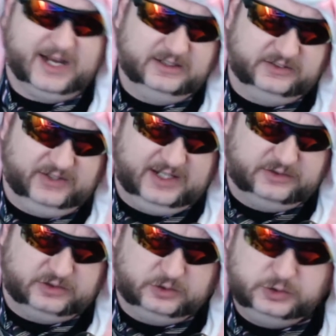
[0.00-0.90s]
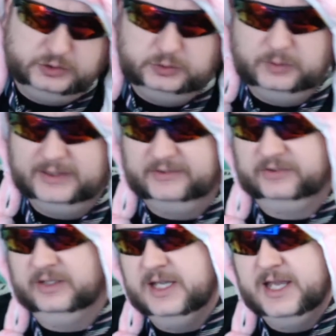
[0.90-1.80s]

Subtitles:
Alexander, who was